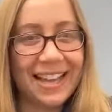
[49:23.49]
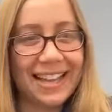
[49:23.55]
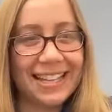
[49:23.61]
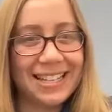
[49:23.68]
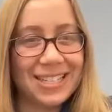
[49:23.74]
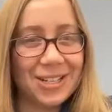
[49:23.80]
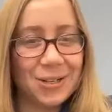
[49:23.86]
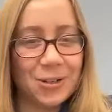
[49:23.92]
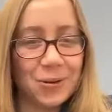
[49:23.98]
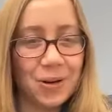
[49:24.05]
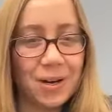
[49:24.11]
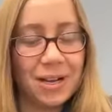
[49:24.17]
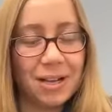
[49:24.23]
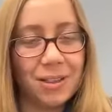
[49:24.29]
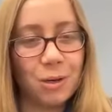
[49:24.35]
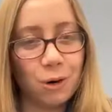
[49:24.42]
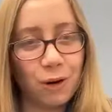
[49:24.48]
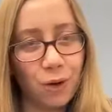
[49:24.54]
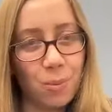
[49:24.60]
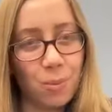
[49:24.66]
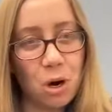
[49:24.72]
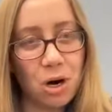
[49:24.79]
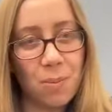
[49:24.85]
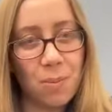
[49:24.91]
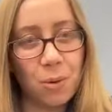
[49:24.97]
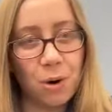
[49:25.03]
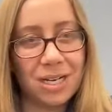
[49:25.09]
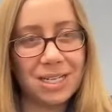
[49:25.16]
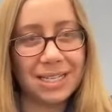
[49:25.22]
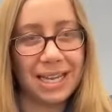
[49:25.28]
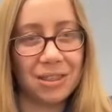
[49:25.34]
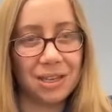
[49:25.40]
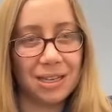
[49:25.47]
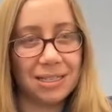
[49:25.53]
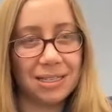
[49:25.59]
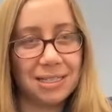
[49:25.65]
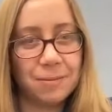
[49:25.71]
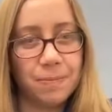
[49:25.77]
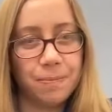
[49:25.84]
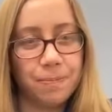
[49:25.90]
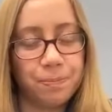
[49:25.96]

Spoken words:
And so the referral program works like this.